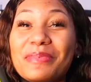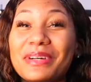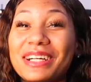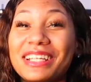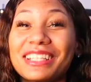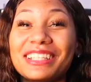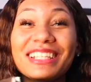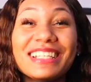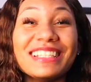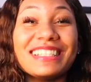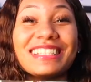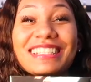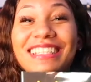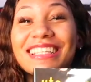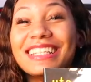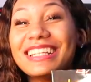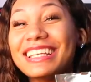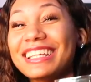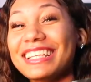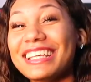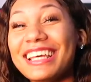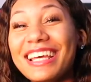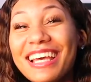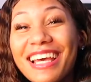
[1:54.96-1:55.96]
But listen,
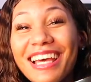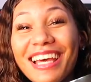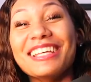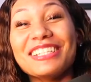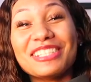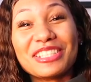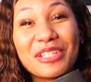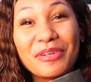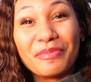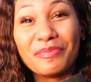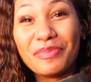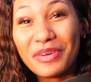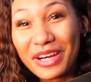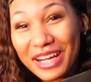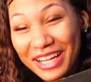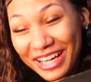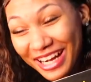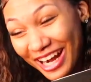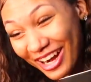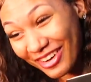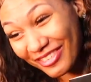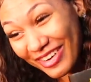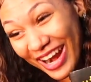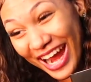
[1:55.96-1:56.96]
it, it's the book,
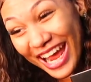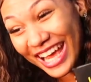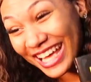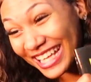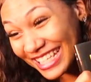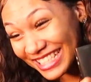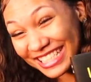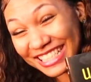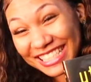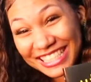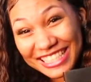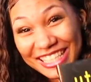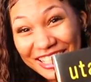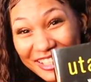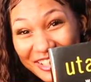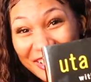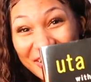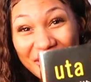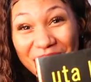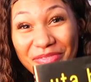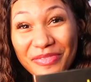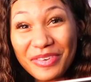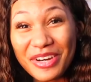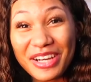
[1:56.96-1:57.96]
all right? It's, it's a
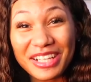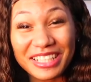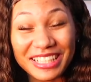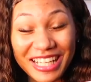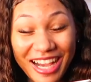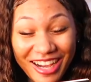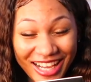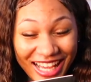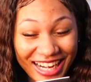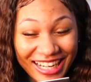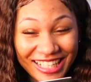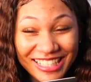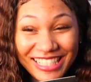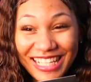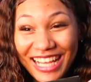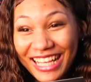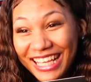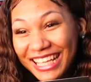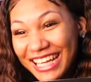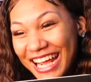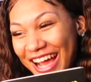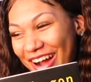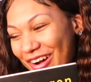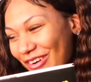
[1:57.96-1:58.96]
good book. Y'all gotta check
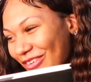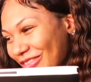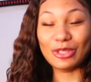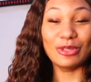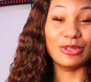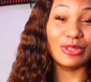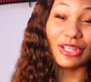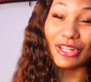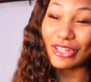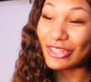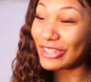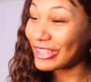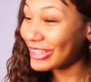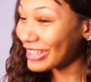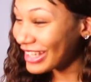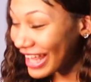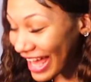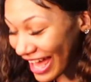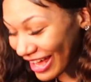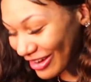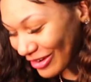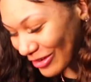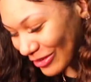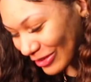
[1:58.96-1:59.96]
it out. You'll learn a
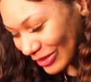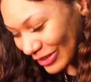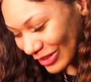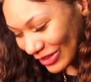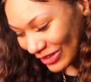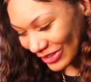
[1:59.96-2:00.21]
lot. Hold